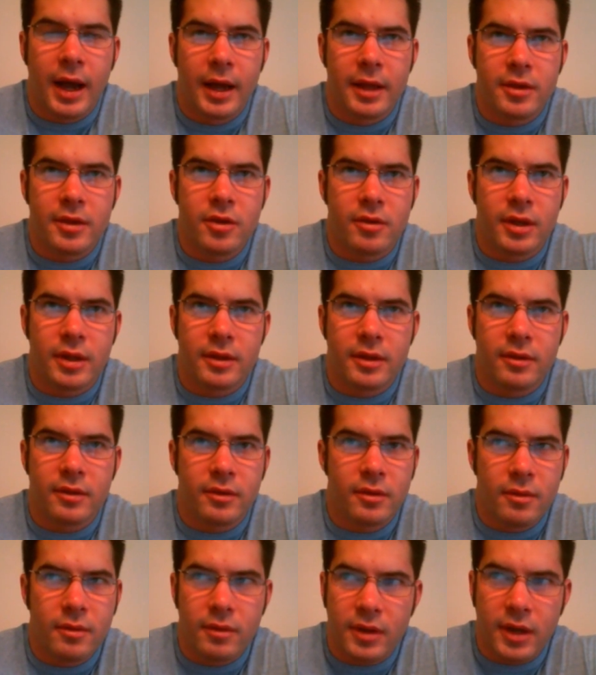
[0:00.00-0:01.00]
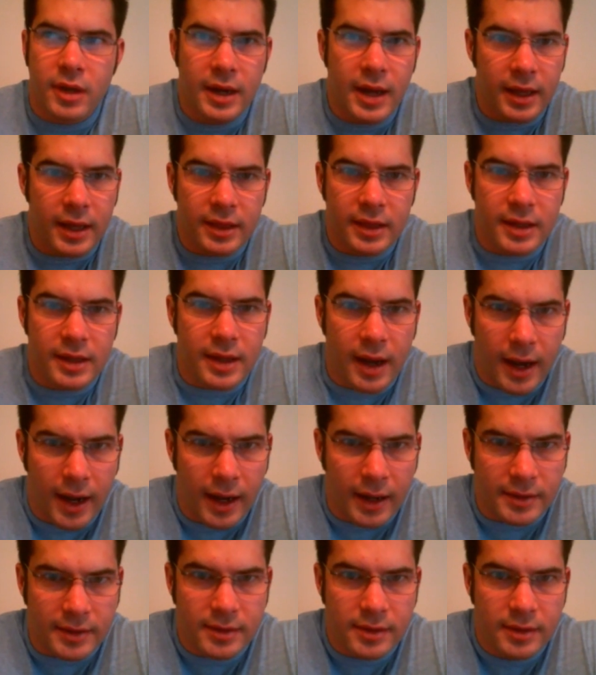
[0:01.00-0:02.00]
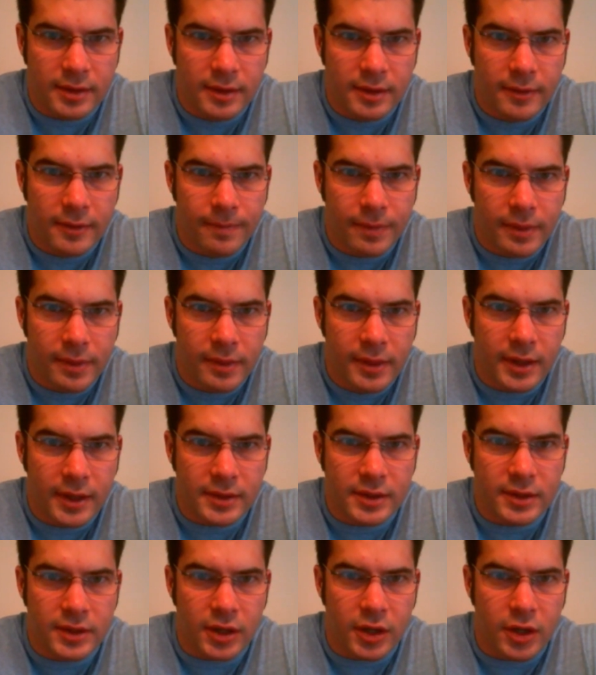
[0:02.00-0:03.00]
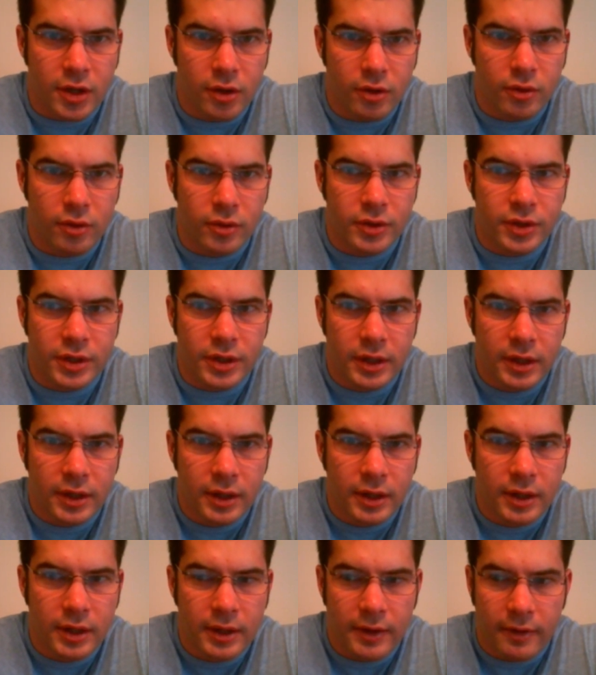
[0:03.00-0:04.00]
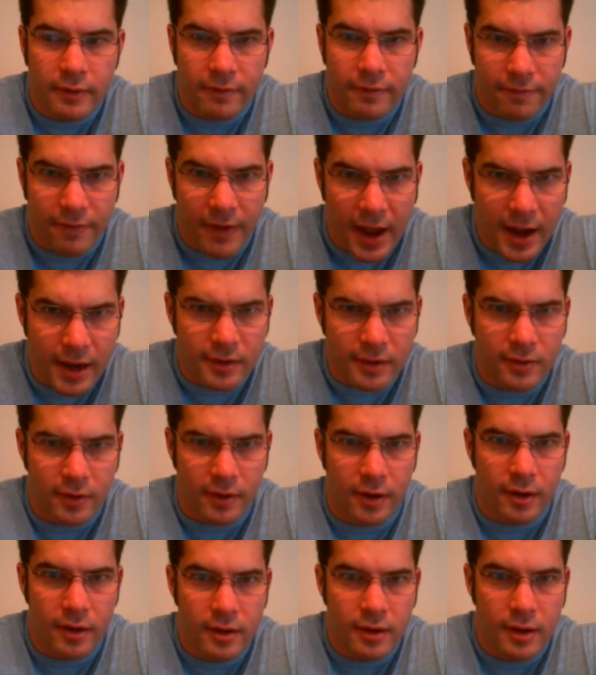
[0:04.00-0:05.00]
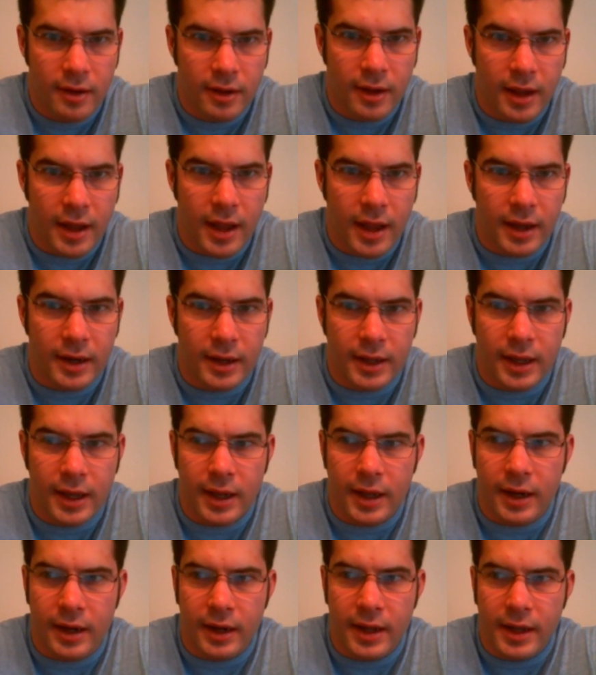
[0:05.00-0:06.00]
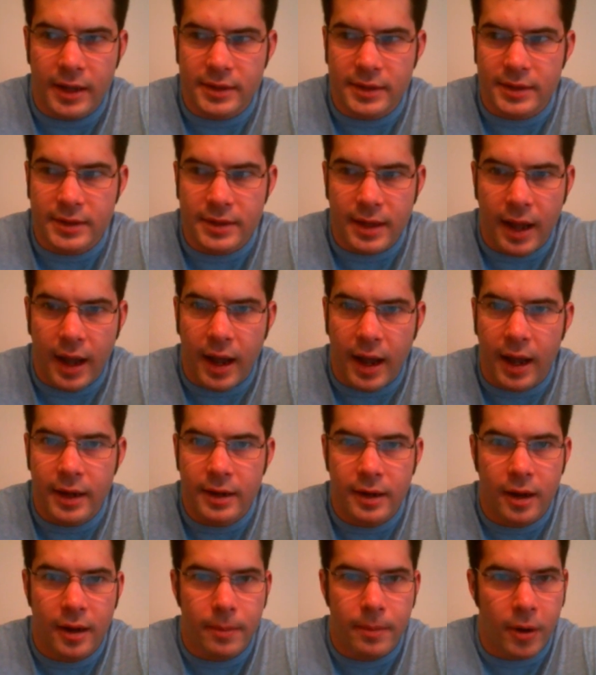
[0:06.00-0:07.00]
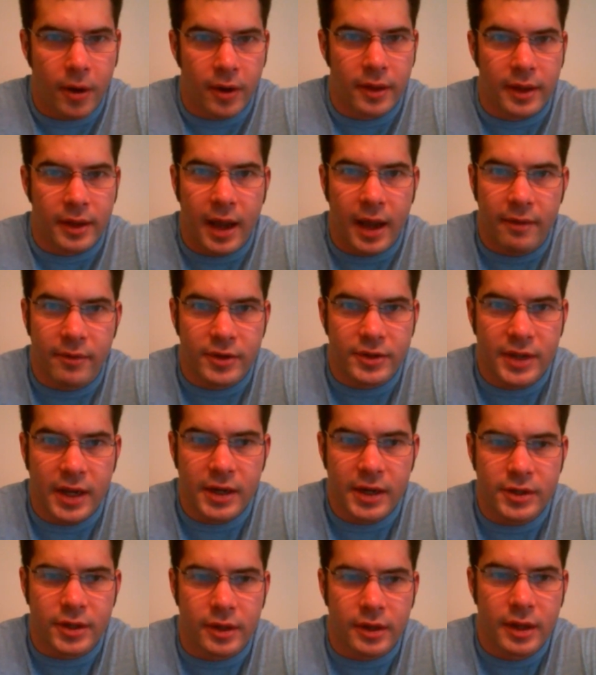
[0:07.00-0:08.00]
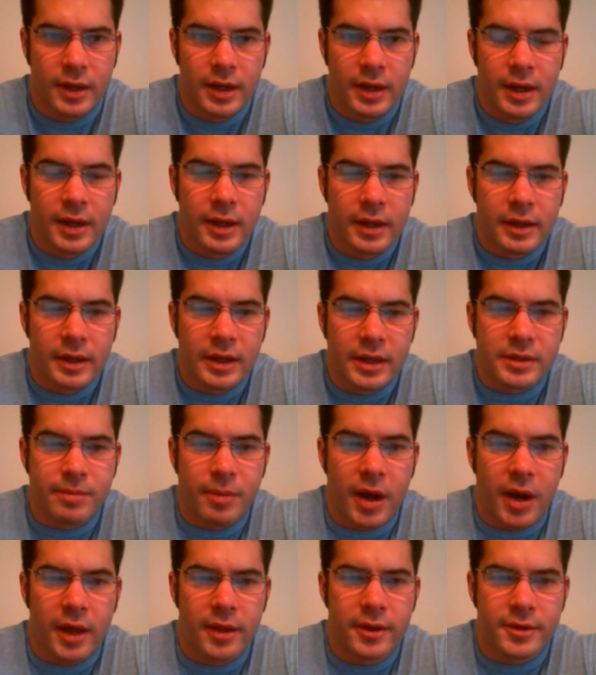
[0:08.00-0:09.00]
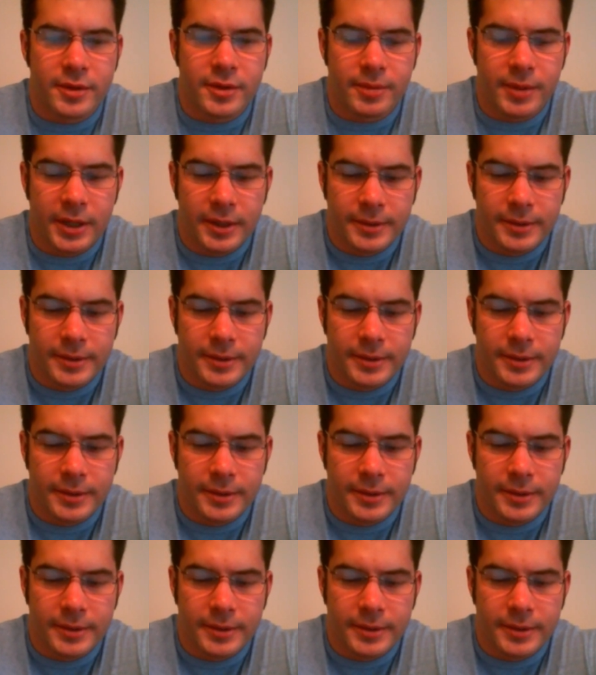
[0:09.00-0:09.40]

You can connect the dots. This is a huge factor. And again, it's not a part of the conversation. This bothers me.